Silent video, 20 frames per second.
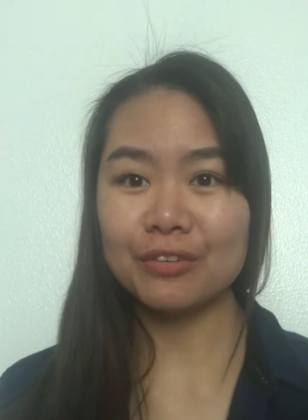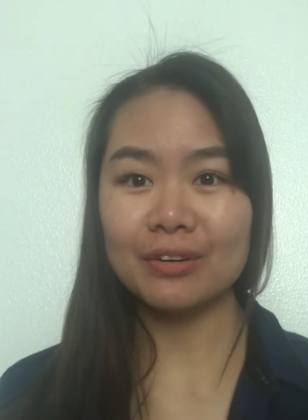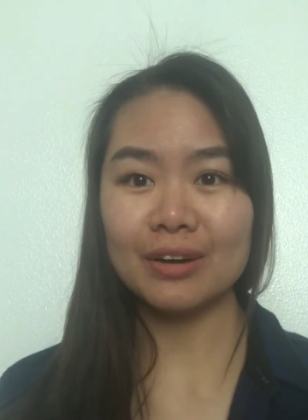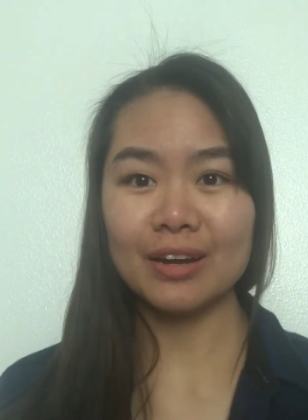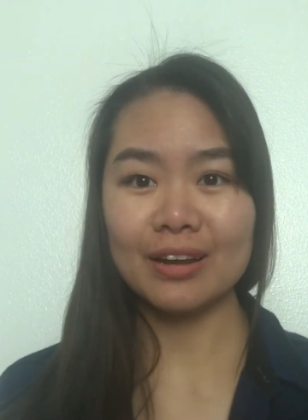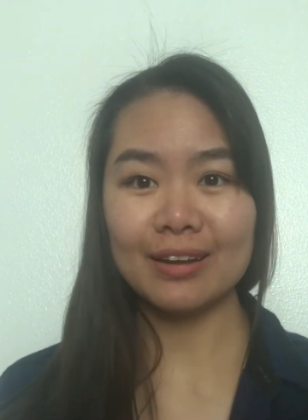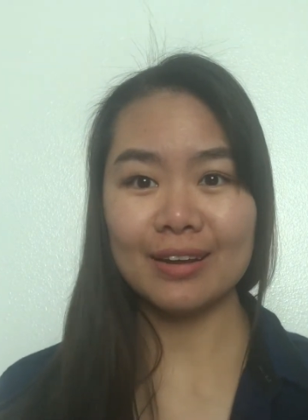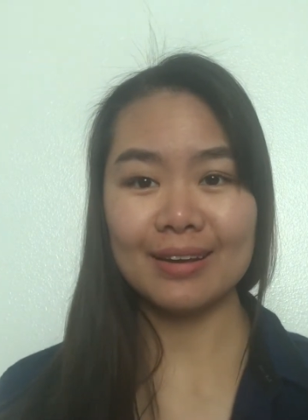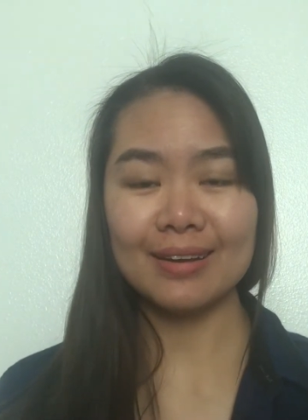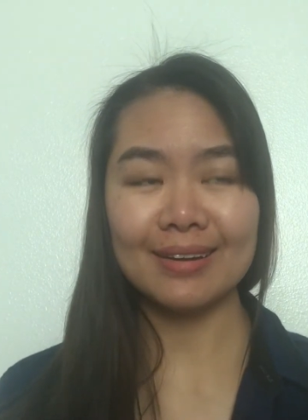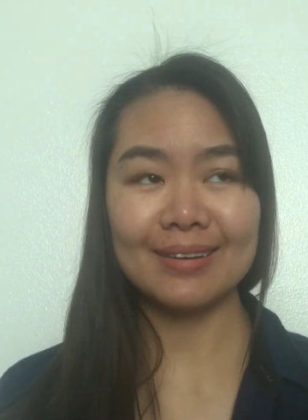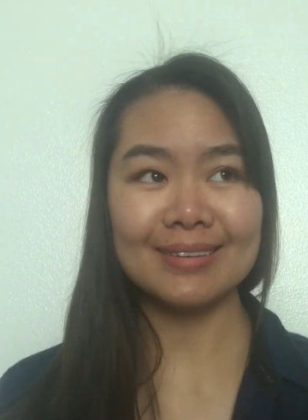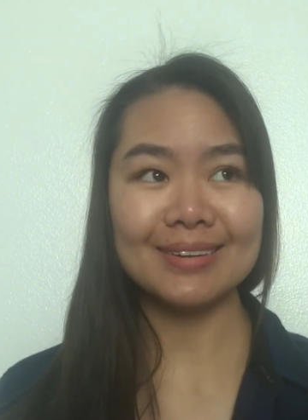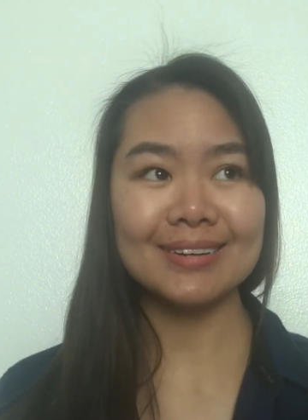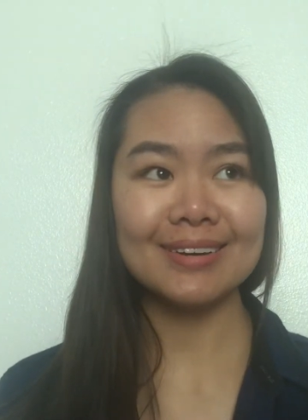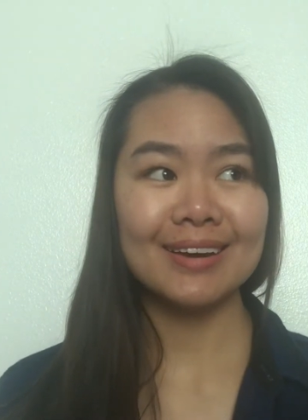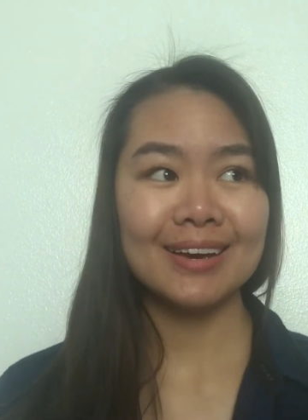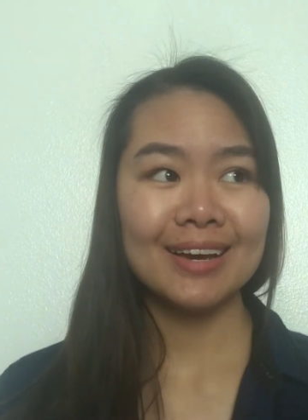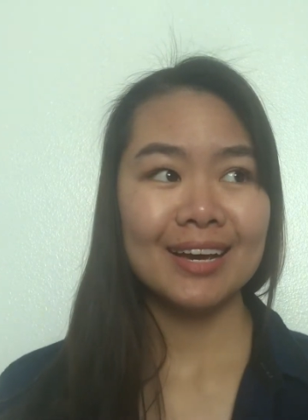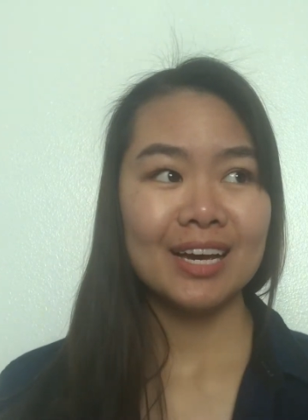and
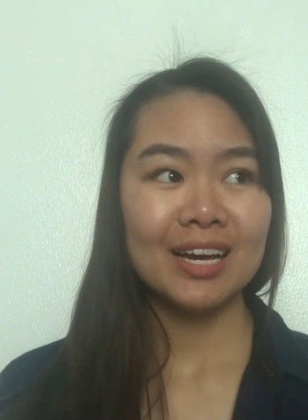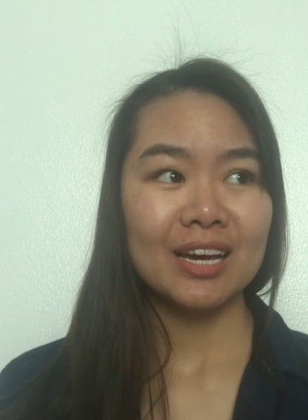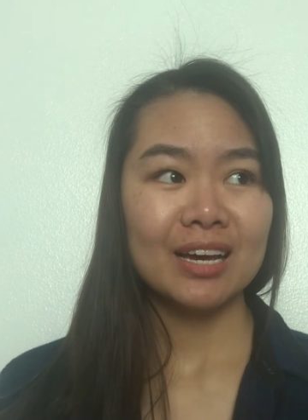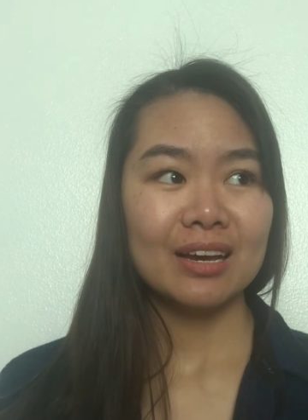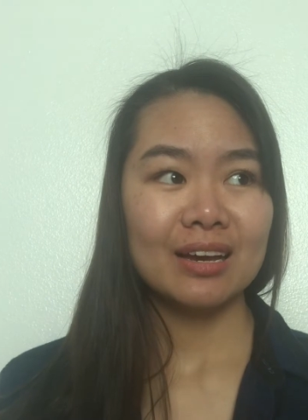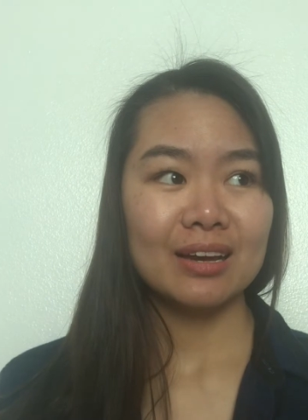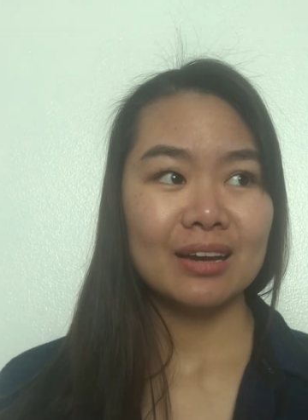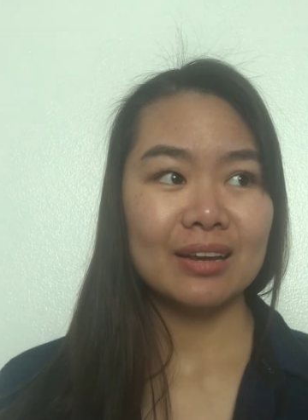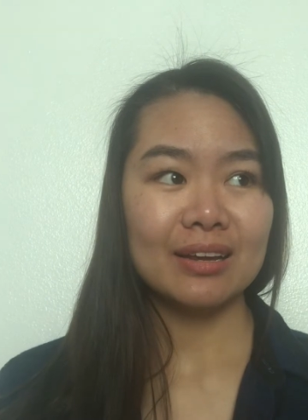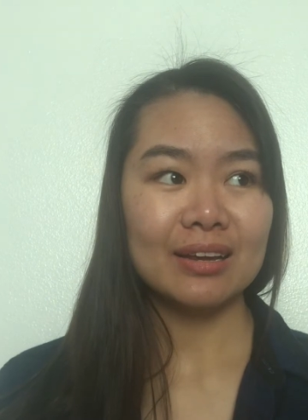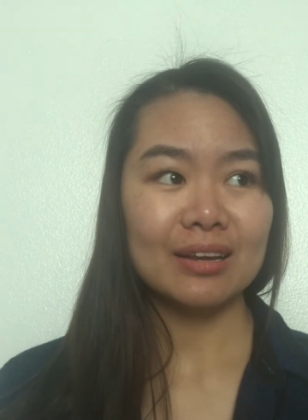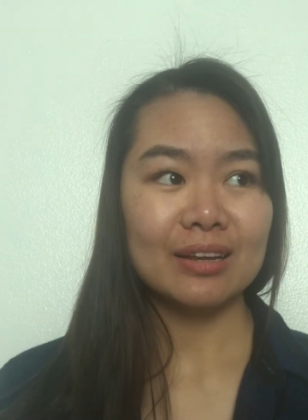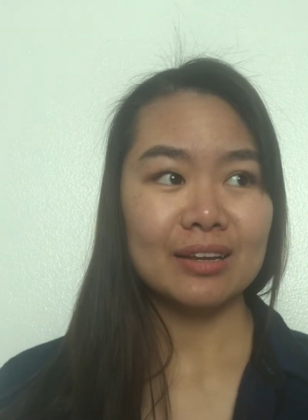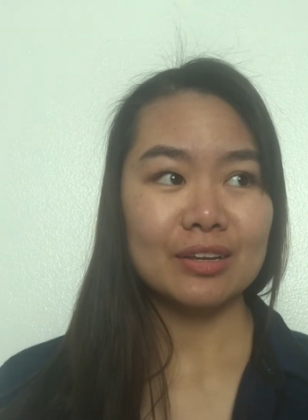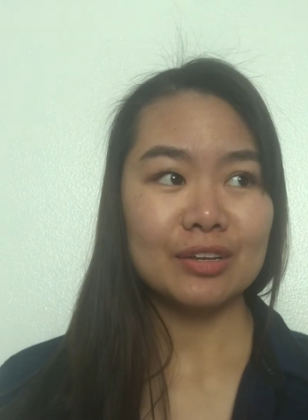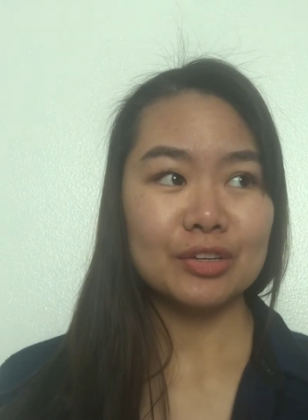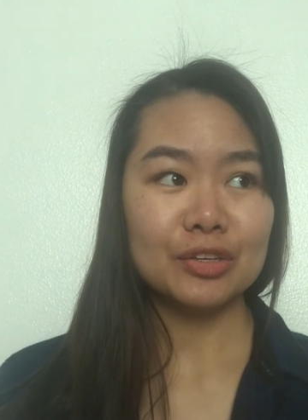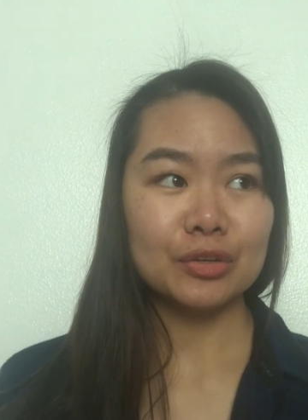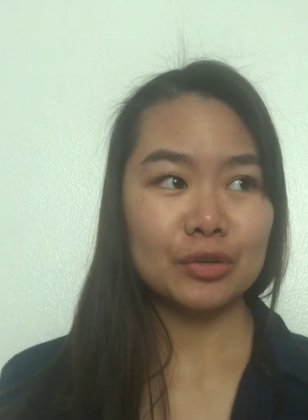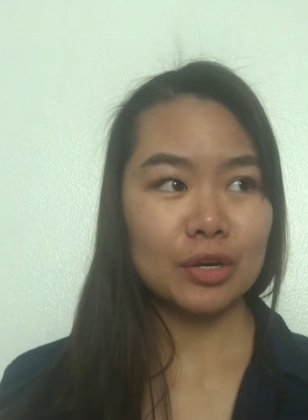
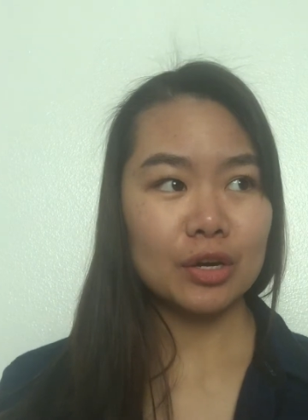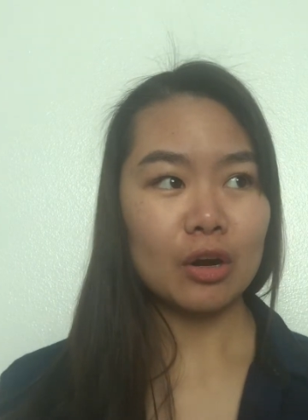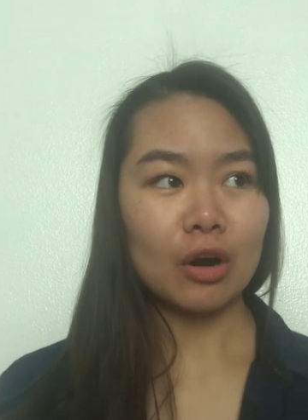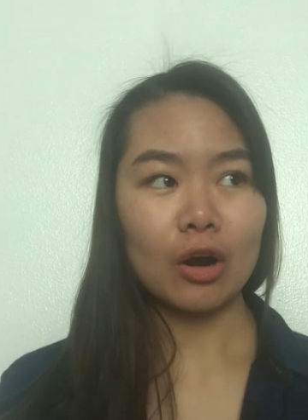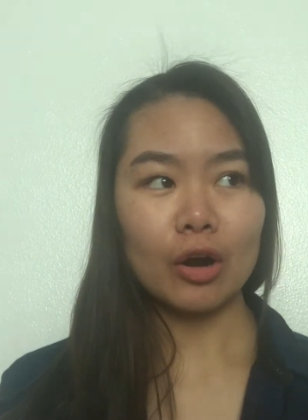you could